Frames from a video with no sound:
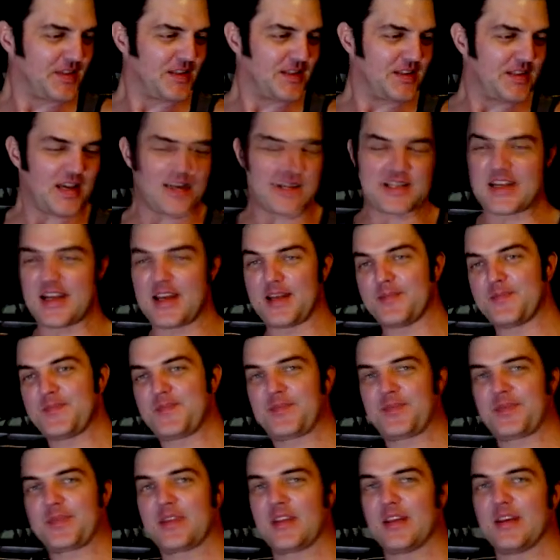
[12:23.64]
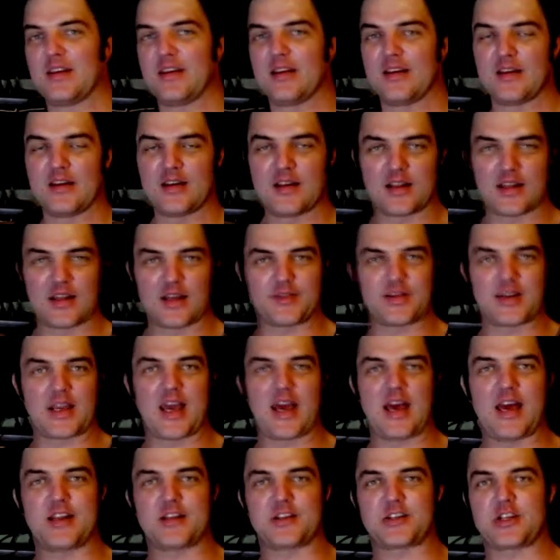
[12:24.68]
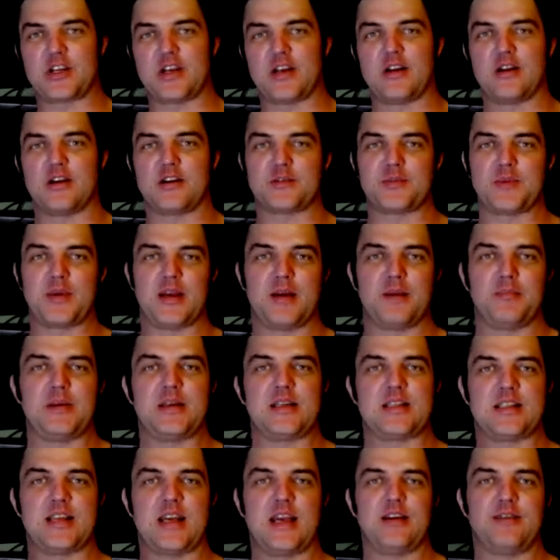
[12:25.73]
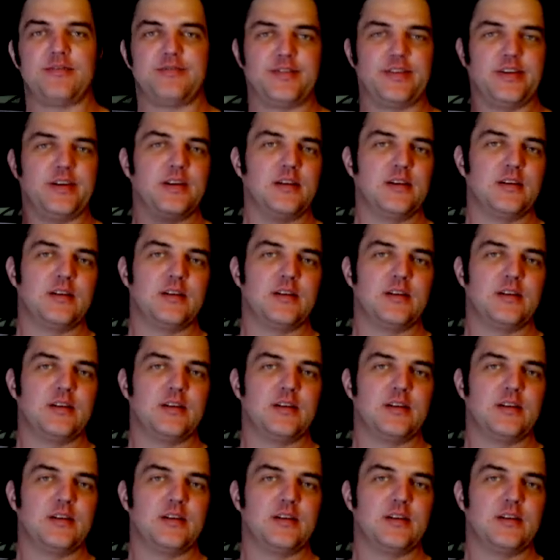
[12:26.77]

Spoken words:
That's it. Love you guys. Cheers, man. Be safe.